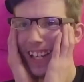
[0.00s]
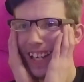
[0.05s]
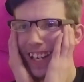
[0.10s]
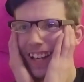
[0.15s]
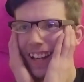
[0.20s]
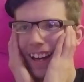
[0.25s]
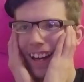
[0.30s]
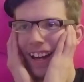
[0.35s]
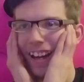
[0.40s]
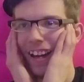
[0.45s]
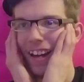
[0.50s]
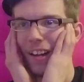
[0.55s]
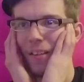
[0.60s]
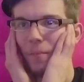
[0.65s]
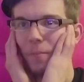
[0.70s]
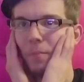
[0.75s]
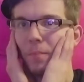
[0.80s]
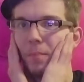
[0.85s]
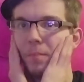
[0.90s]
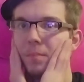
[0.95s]

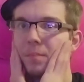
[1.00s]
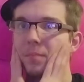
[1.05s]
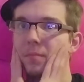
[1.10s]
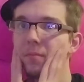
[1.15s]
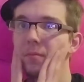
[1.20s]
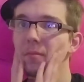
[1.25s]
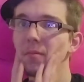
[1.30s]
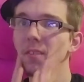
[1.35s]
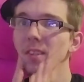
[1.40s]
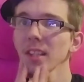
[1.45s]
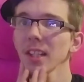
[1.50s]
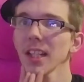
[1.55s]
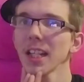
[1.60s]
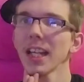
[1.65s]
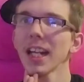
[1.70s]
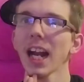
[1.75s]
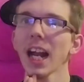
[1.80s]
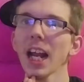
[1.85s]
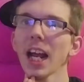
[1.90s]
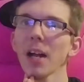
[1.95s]
And
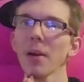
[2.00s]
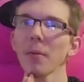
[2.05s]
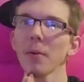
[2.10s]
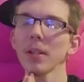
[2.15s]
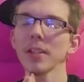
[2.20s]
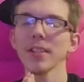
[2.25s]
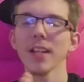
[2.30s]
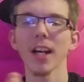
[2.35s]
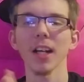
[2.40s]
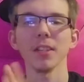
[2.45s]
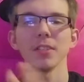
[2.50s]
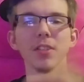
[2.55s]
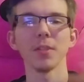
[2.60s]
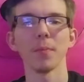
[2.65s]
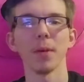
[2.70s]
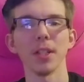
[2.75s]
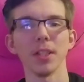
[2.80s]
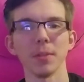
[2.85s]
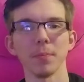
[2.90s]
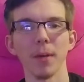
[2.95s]
I don't want to talk too
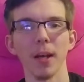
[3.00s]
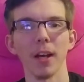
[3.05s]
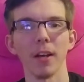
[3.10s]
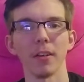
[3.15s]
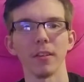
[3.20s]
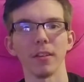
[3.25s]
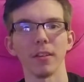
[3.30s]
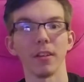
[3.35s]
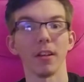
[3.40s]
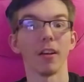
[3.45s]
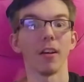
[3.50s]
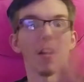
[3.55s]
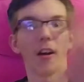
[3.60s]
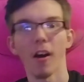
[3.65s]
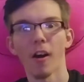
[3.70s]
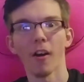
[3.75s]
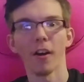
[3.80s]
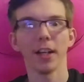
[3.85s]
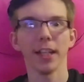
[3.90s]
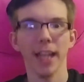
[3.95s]
much about
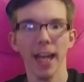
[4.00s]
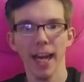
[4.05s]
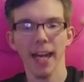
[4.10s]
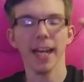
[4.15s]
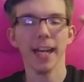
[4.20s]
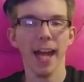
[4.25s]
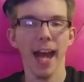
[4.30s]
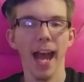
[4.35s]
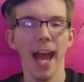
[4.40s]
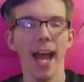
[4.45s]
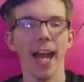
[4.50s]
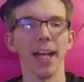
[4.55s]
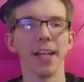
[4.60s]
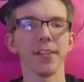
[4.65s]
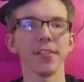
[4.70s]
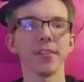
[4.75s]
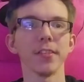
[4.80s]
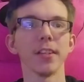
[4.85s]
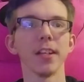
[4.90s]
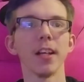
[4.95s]
arcade hacks
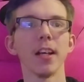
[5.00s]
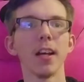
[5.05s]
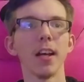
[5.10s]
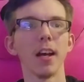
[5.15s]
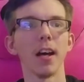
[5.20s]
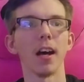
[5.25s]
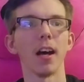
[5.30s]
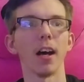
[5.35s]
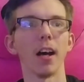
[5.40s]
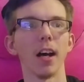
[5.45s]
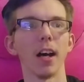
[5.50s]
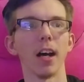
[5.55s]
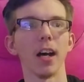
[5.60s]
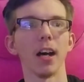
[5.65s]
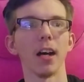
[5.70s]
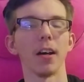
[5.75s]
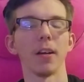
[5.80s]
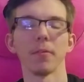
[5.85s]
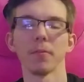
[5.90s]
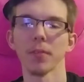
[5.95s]

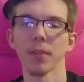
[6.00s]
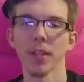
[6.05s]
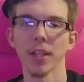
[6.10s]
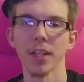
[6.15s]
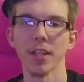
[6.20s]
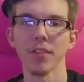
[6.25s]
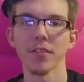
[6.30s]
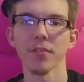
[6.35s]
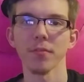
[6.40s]
for this